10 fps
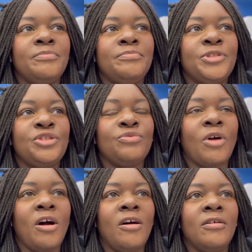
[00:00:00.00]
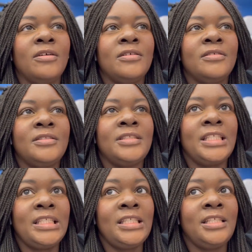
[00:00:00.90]
strong
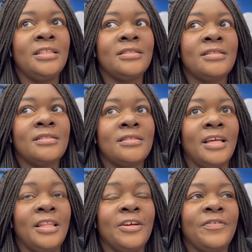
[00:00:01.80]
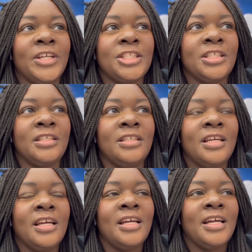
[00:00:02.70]
teens in their fiction,
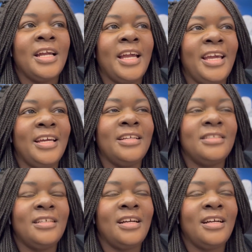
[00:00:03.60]
and